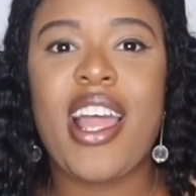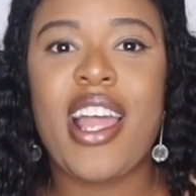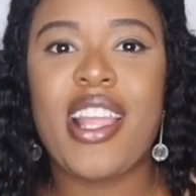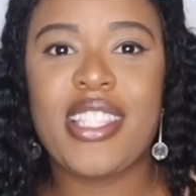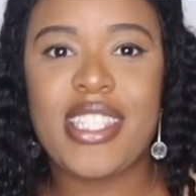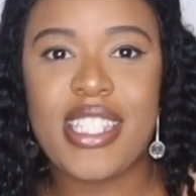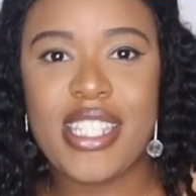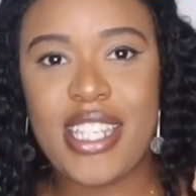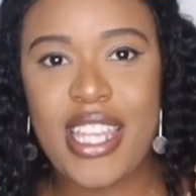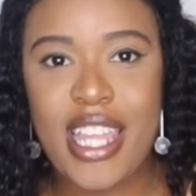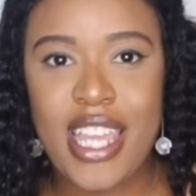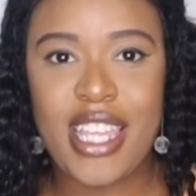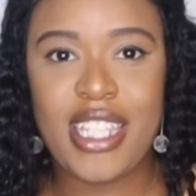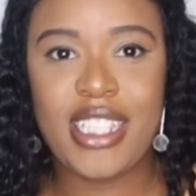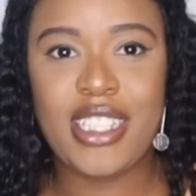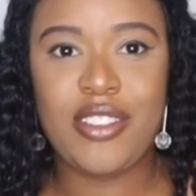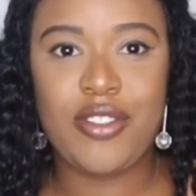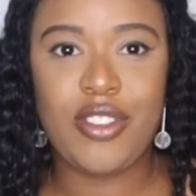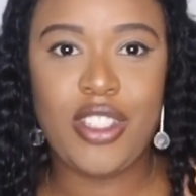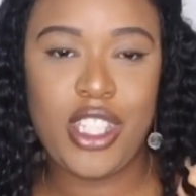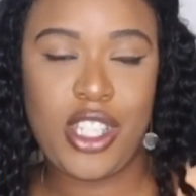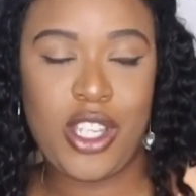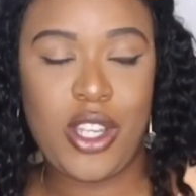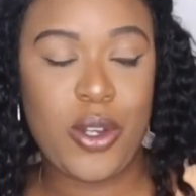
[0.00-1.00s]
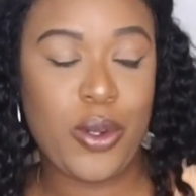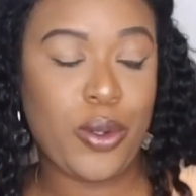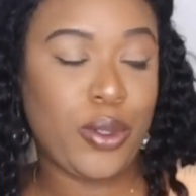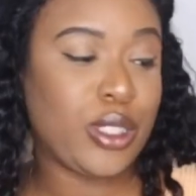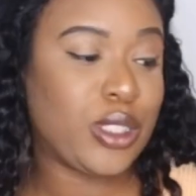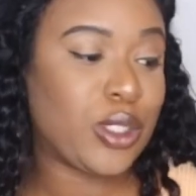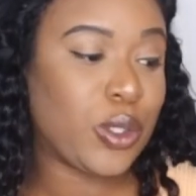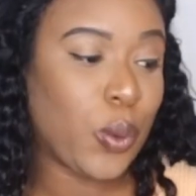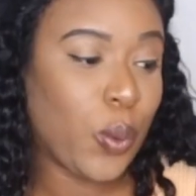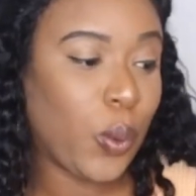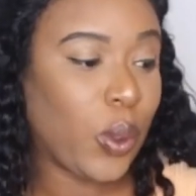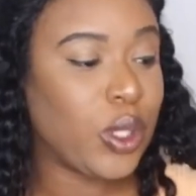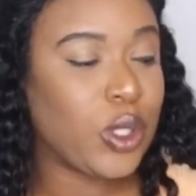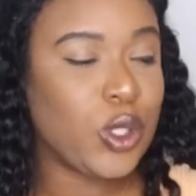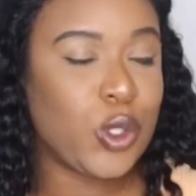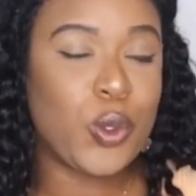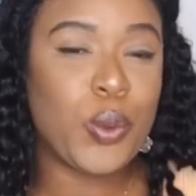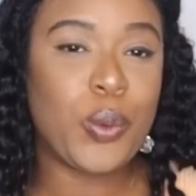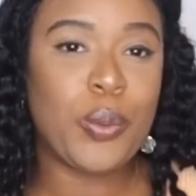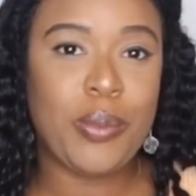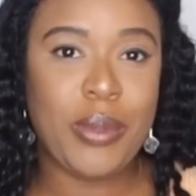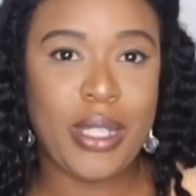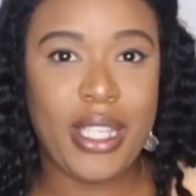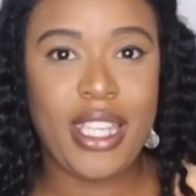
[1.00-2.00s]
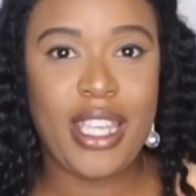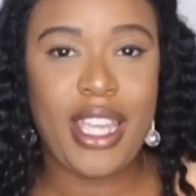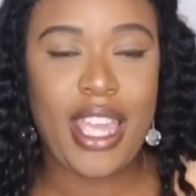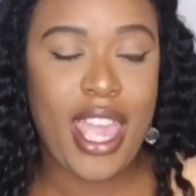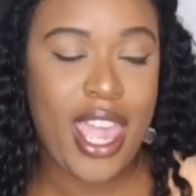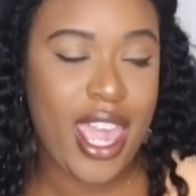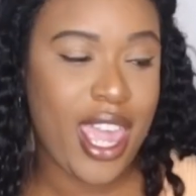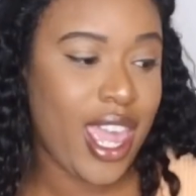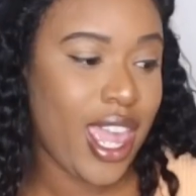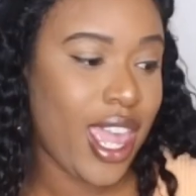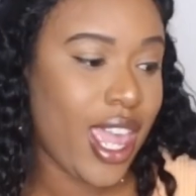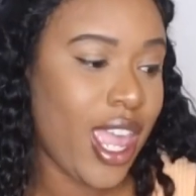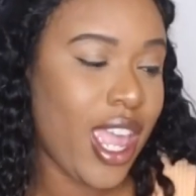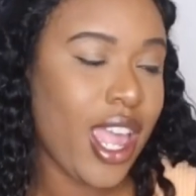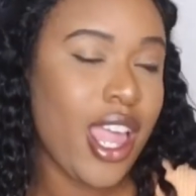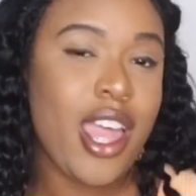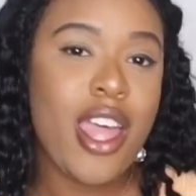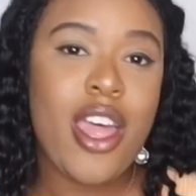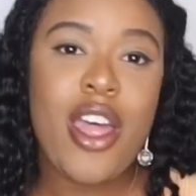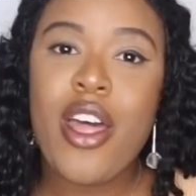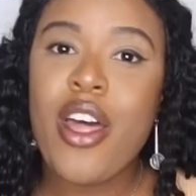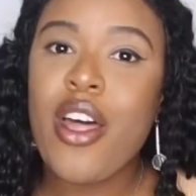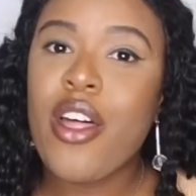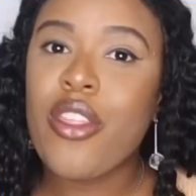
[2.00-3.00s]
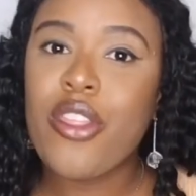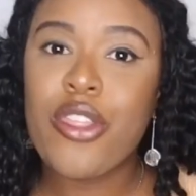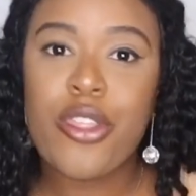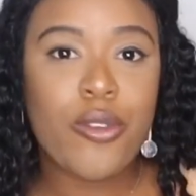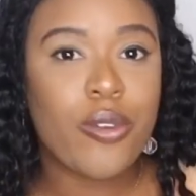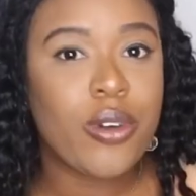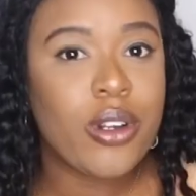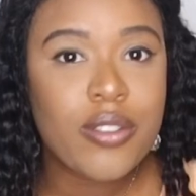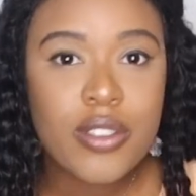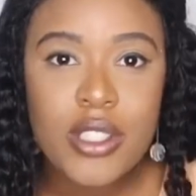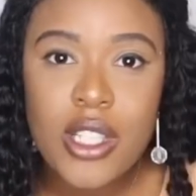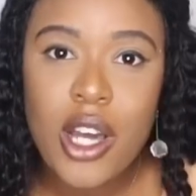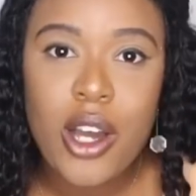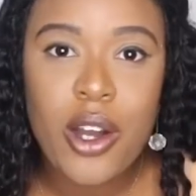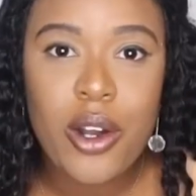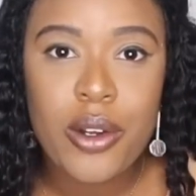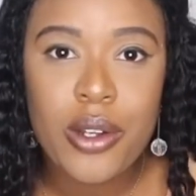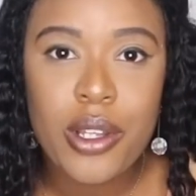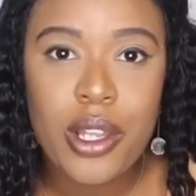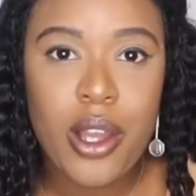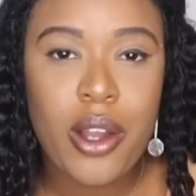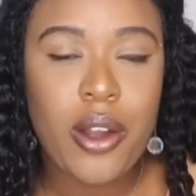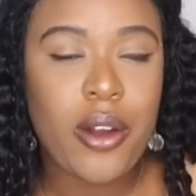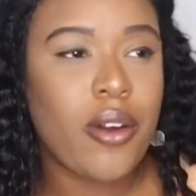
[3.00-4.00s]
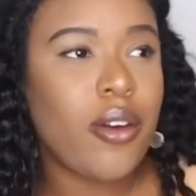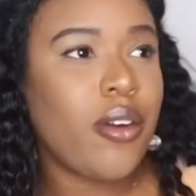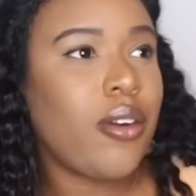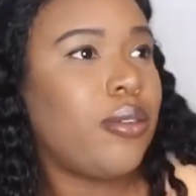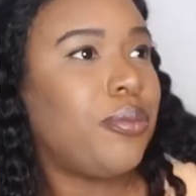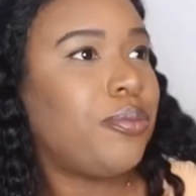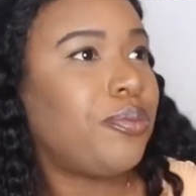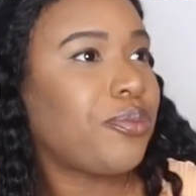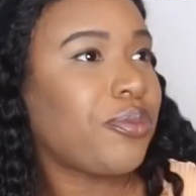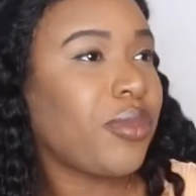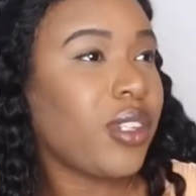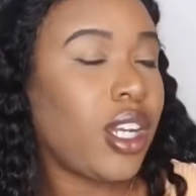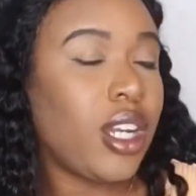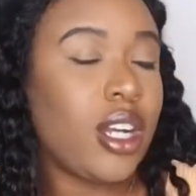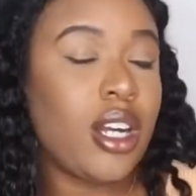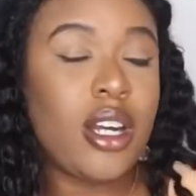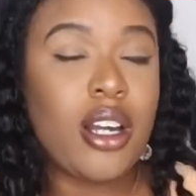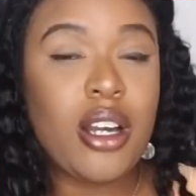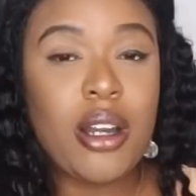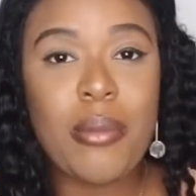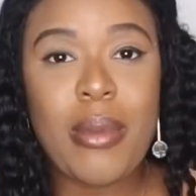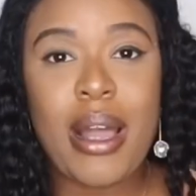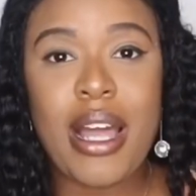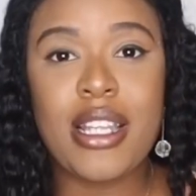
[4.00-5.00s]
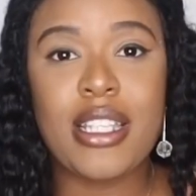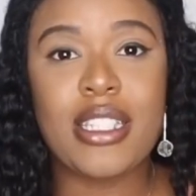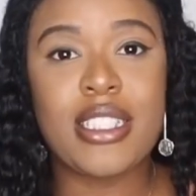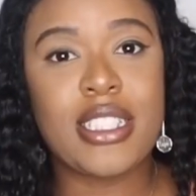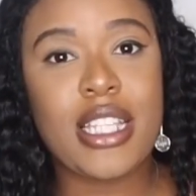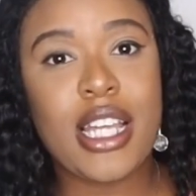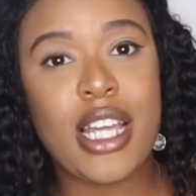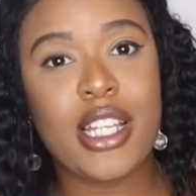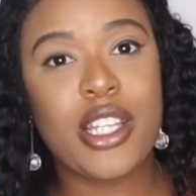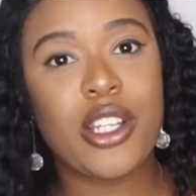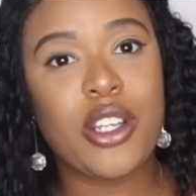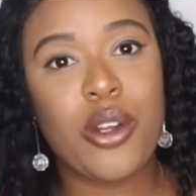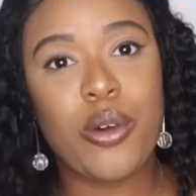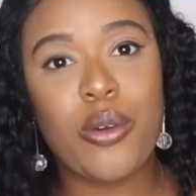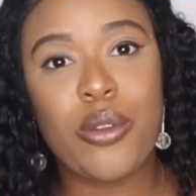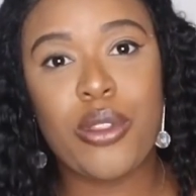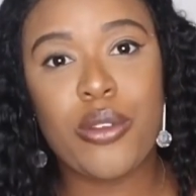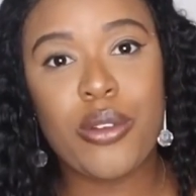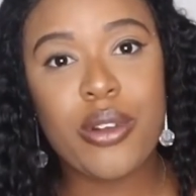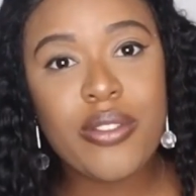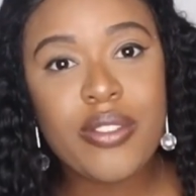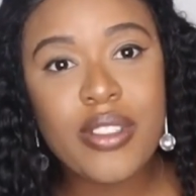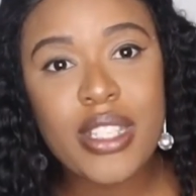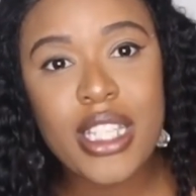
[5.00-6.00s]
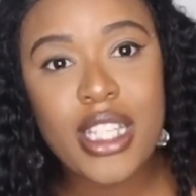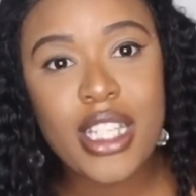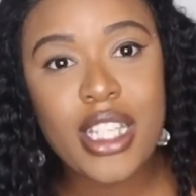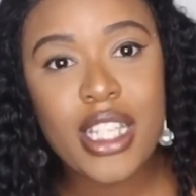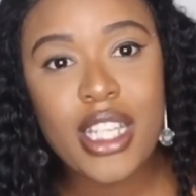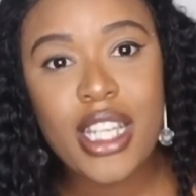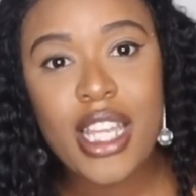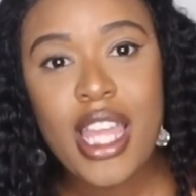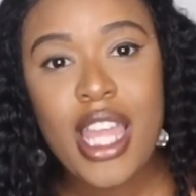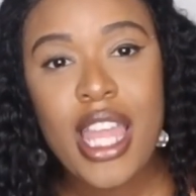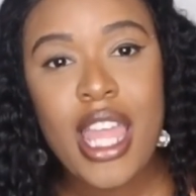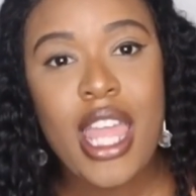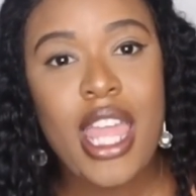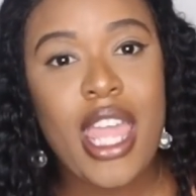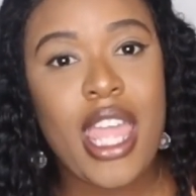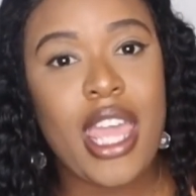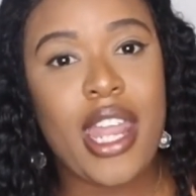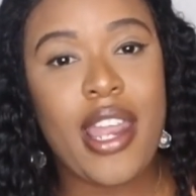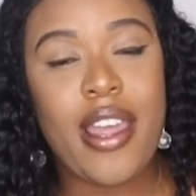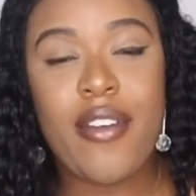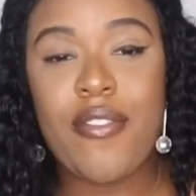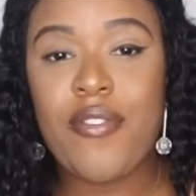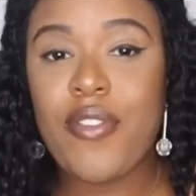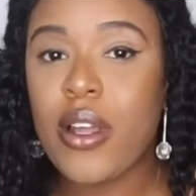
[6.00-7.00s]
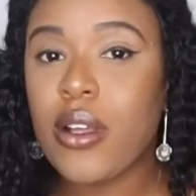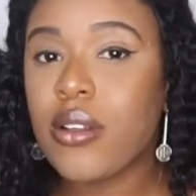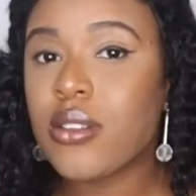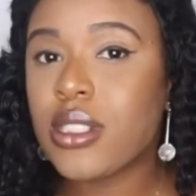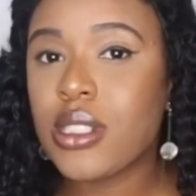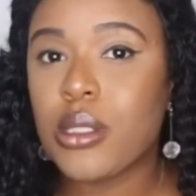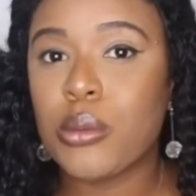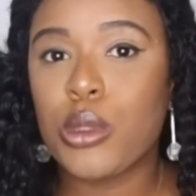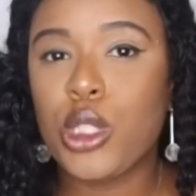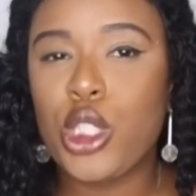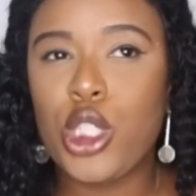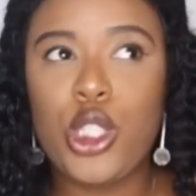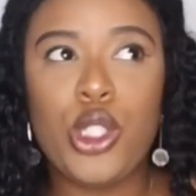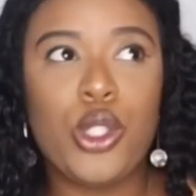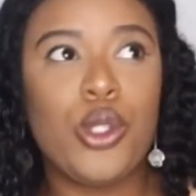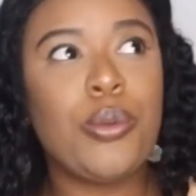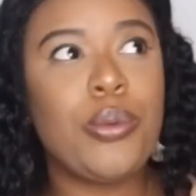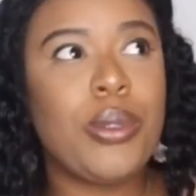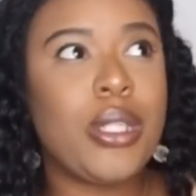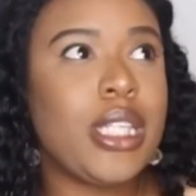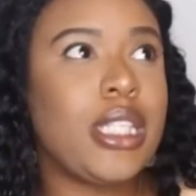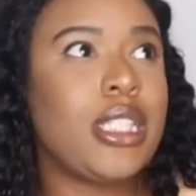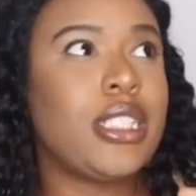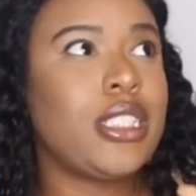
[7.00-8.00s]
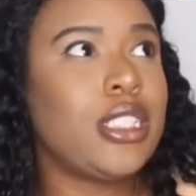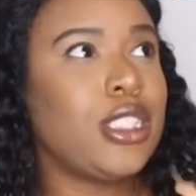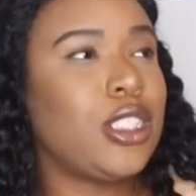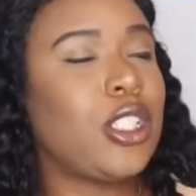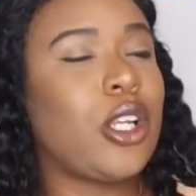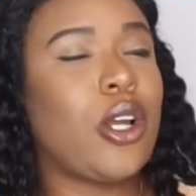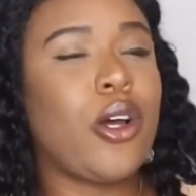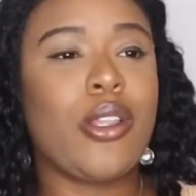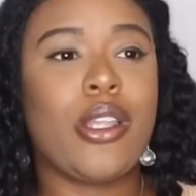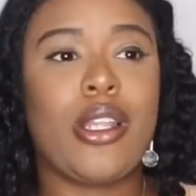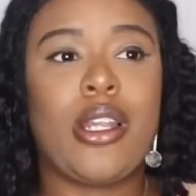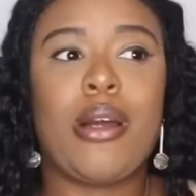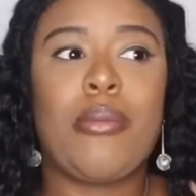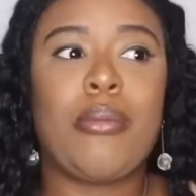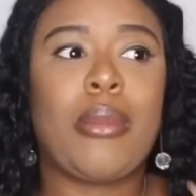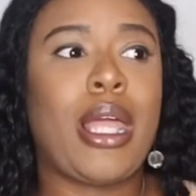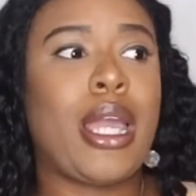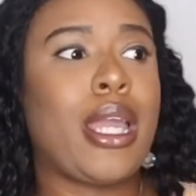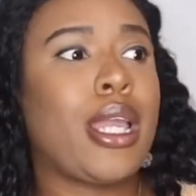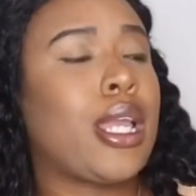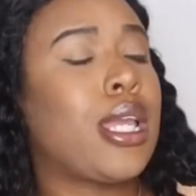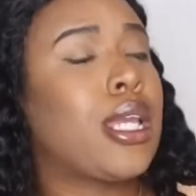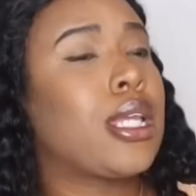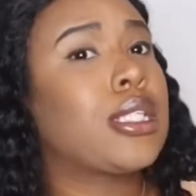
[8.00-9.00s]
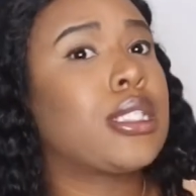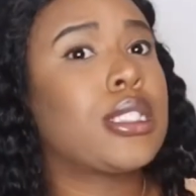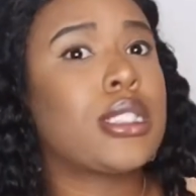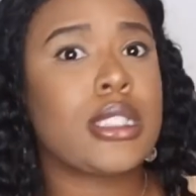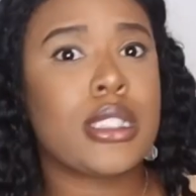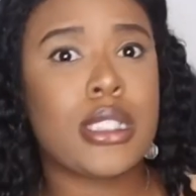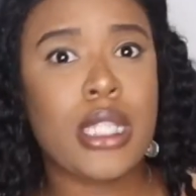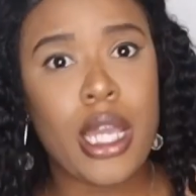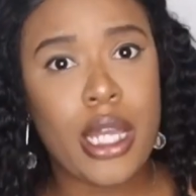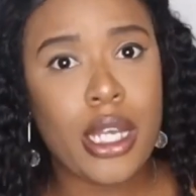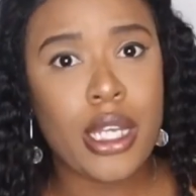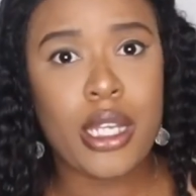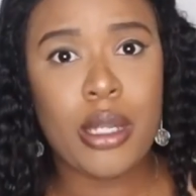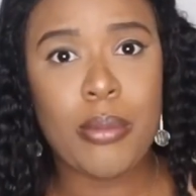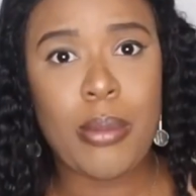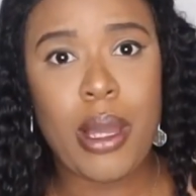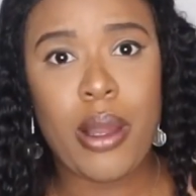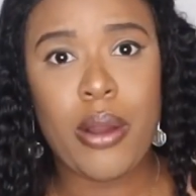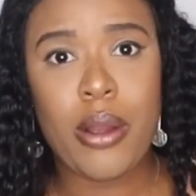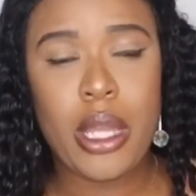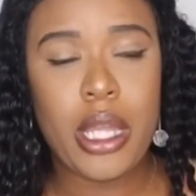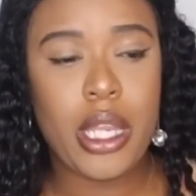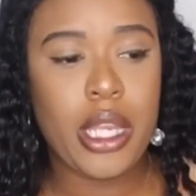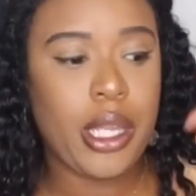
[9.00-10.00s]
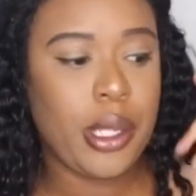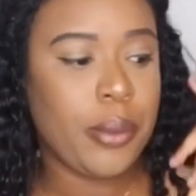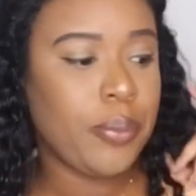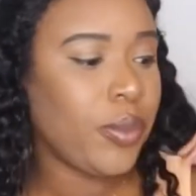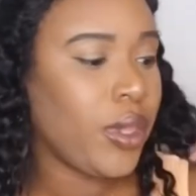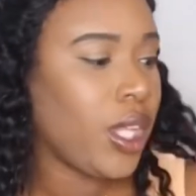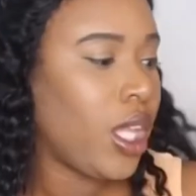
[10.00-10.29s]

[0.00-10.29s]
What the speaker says: Today's video is going to be a thrift haul, y'all. I decided to go thrifting and I found some cute pieces, y'all, that I'm like excited about, honey.